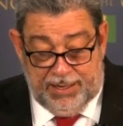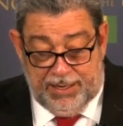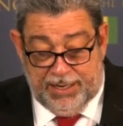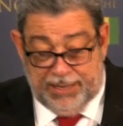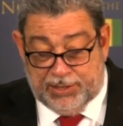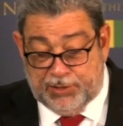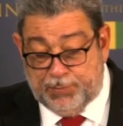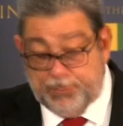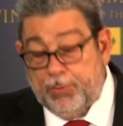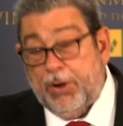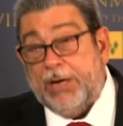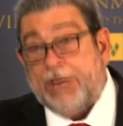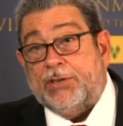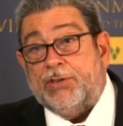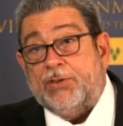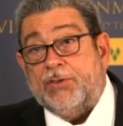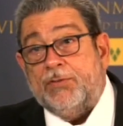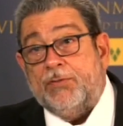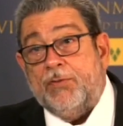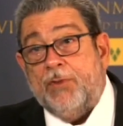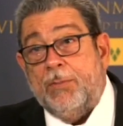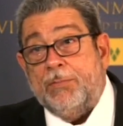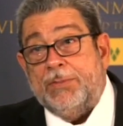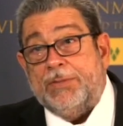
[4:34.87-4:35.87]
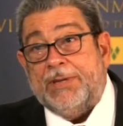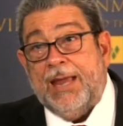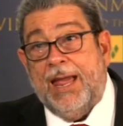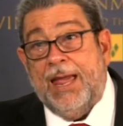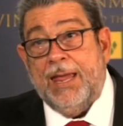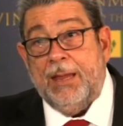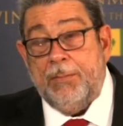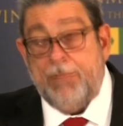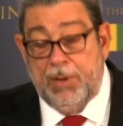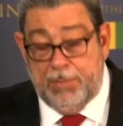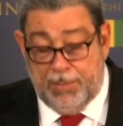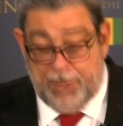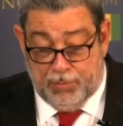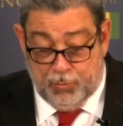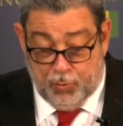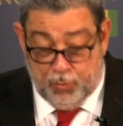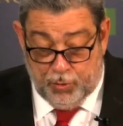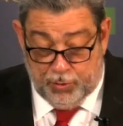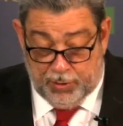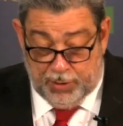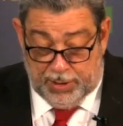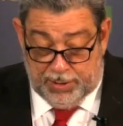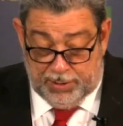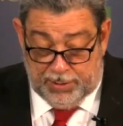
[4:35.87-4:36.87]
expressed from time
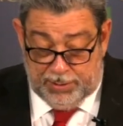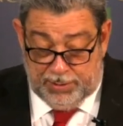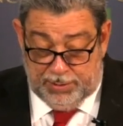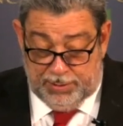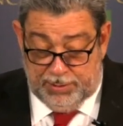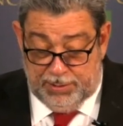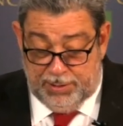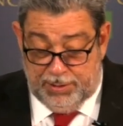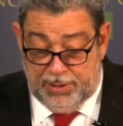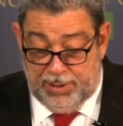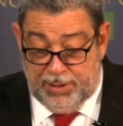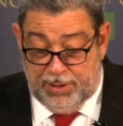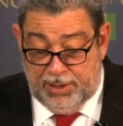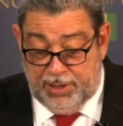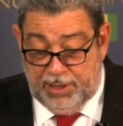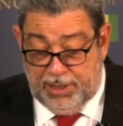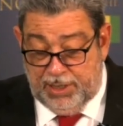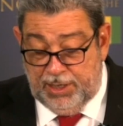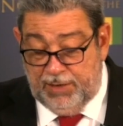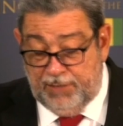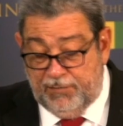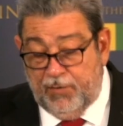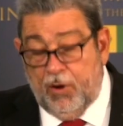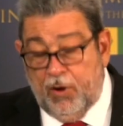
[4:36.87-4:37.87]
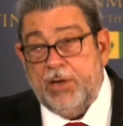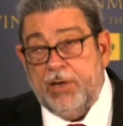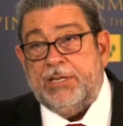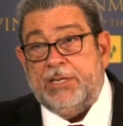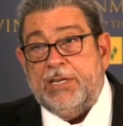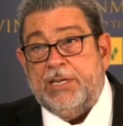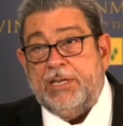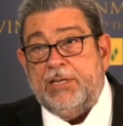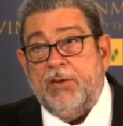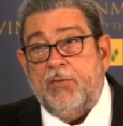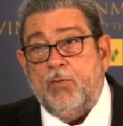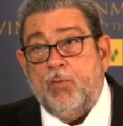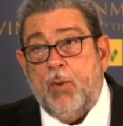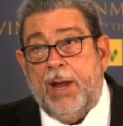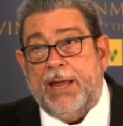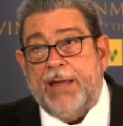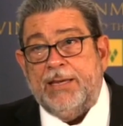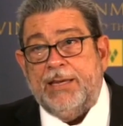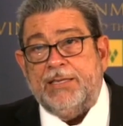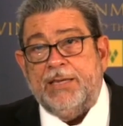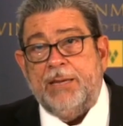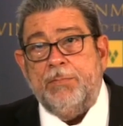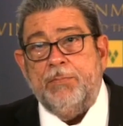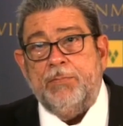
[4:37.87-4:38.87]
immemorial in the voices of
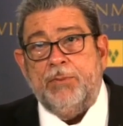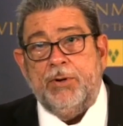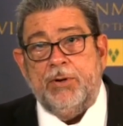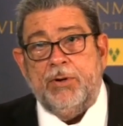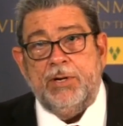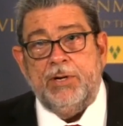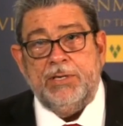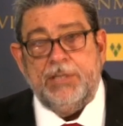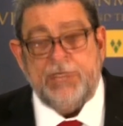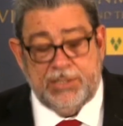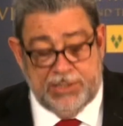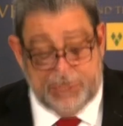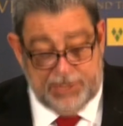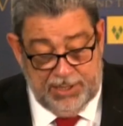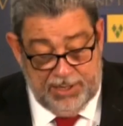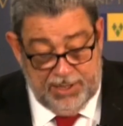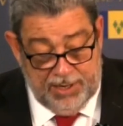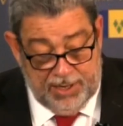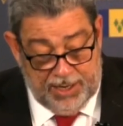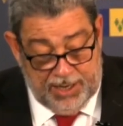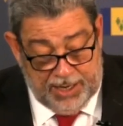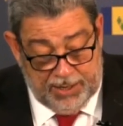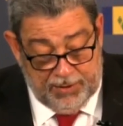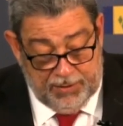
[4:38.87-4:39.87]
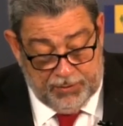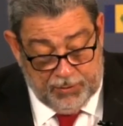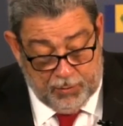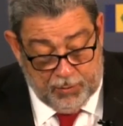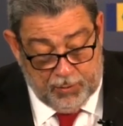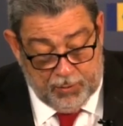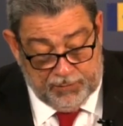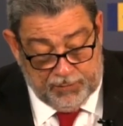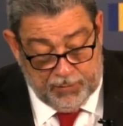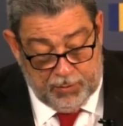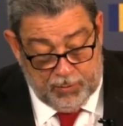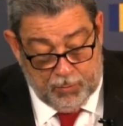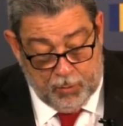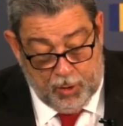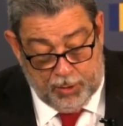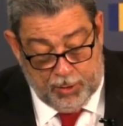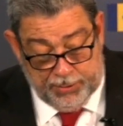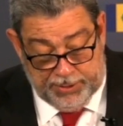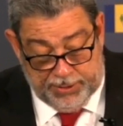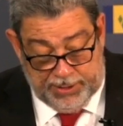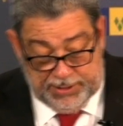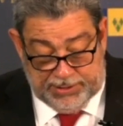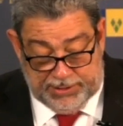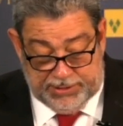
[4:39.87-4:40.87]
wise emperors and thoughtful
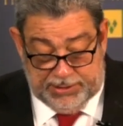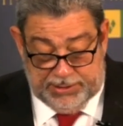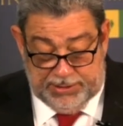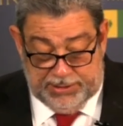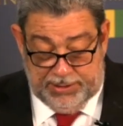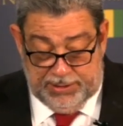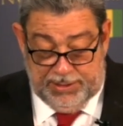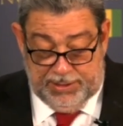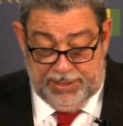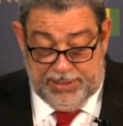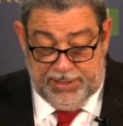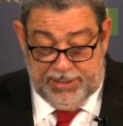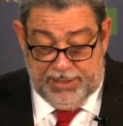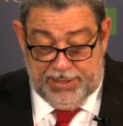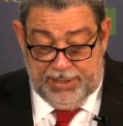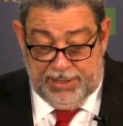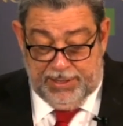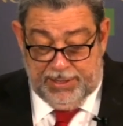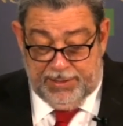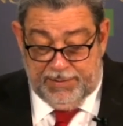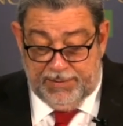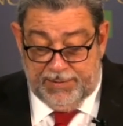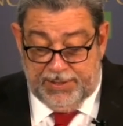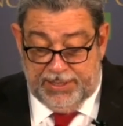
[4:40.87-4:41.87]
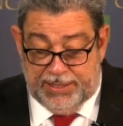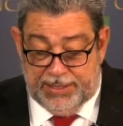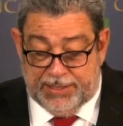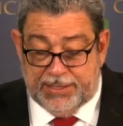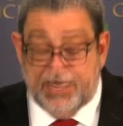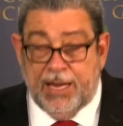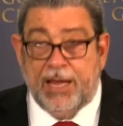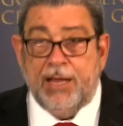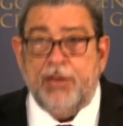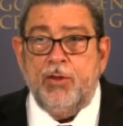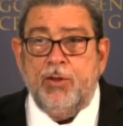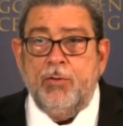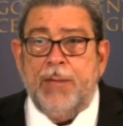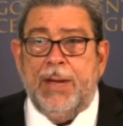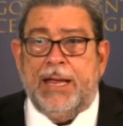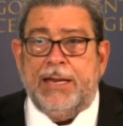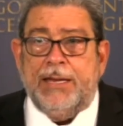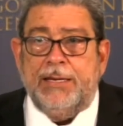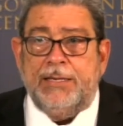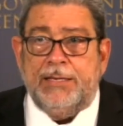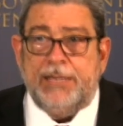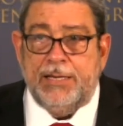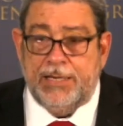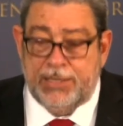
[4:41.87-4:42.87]
warriors. These are
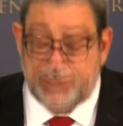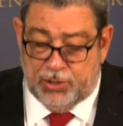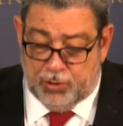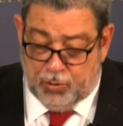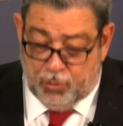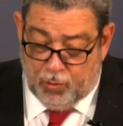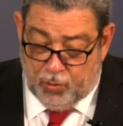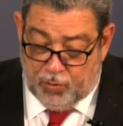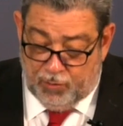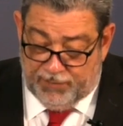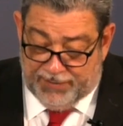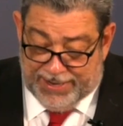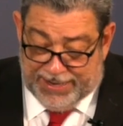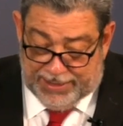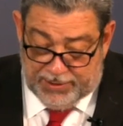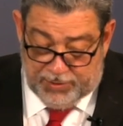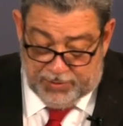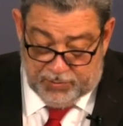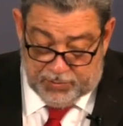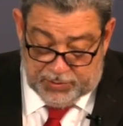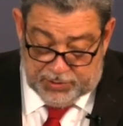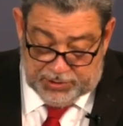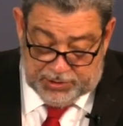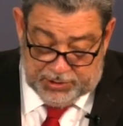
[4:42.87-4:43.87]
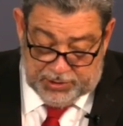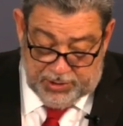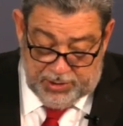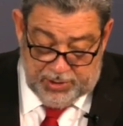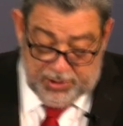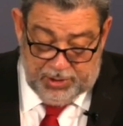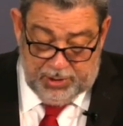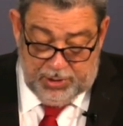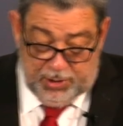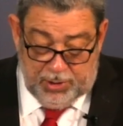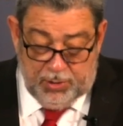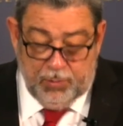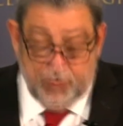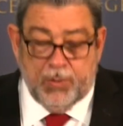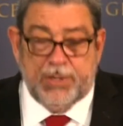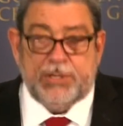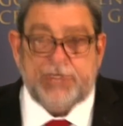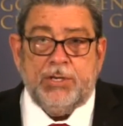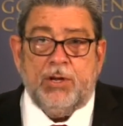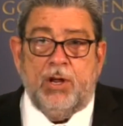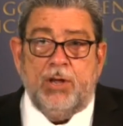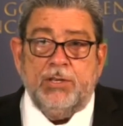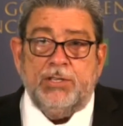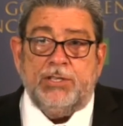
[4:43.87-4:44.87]
humanity's core values,
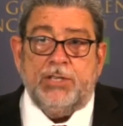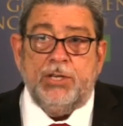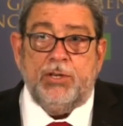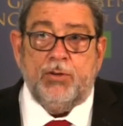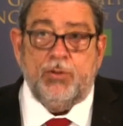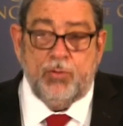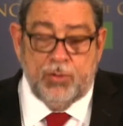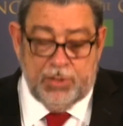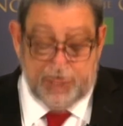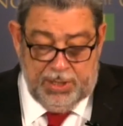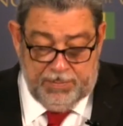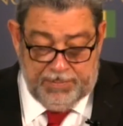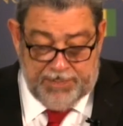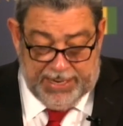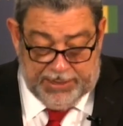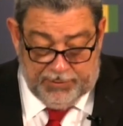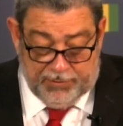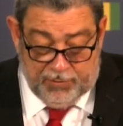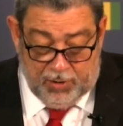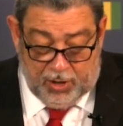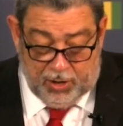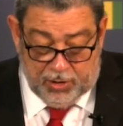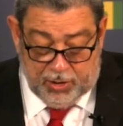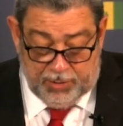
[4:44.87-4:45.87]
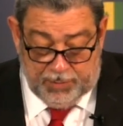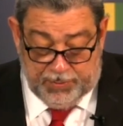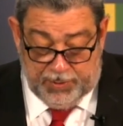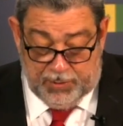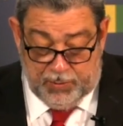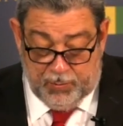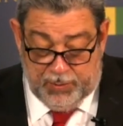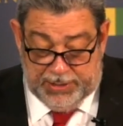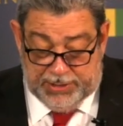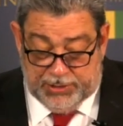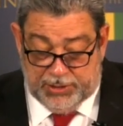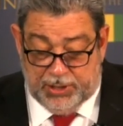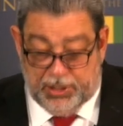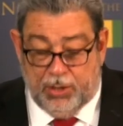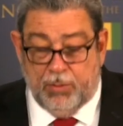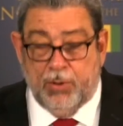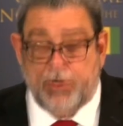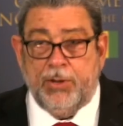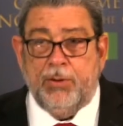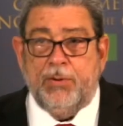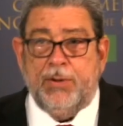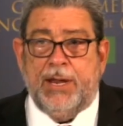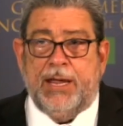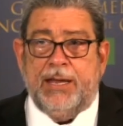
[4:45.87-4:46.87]
which constitute the bedrock upon which
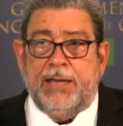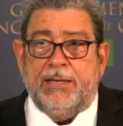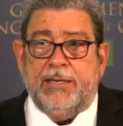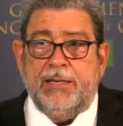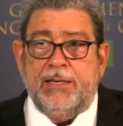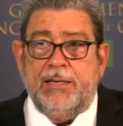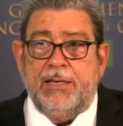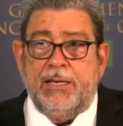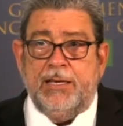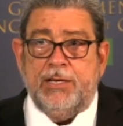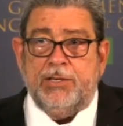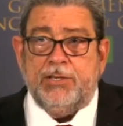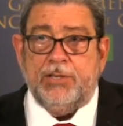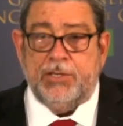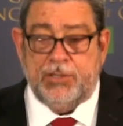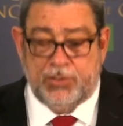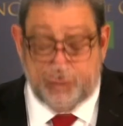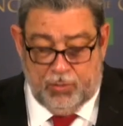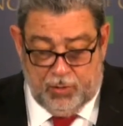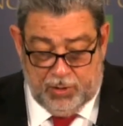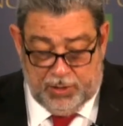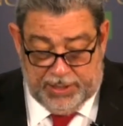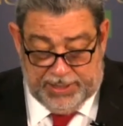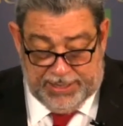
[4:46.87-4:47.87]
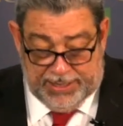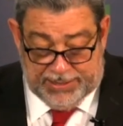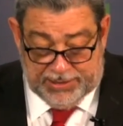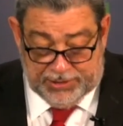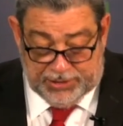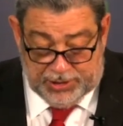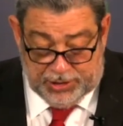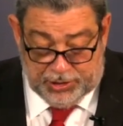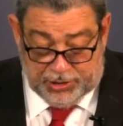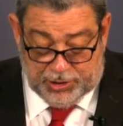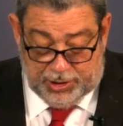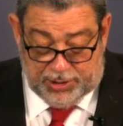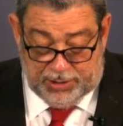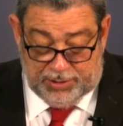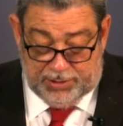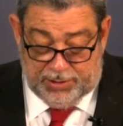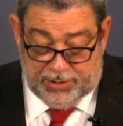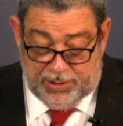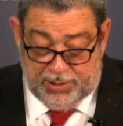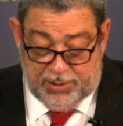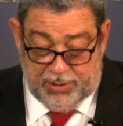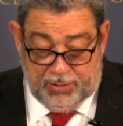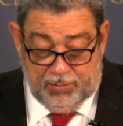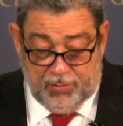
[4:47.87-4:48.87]
our United Nations organization
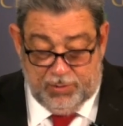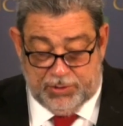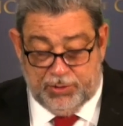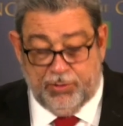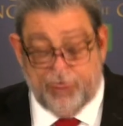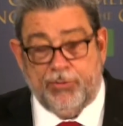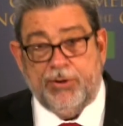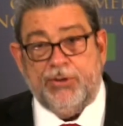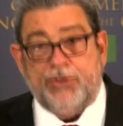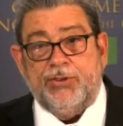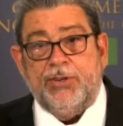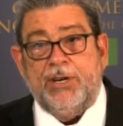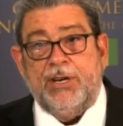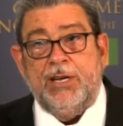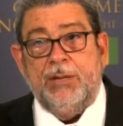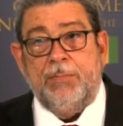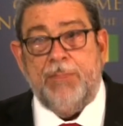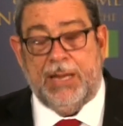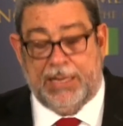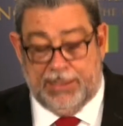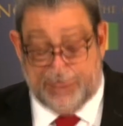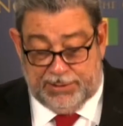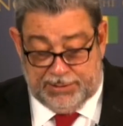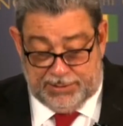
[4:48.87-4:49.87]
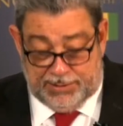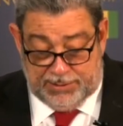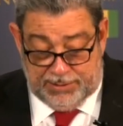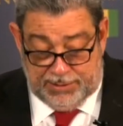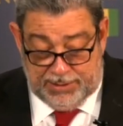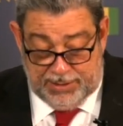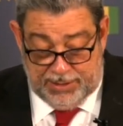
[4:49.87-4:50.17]
was originally built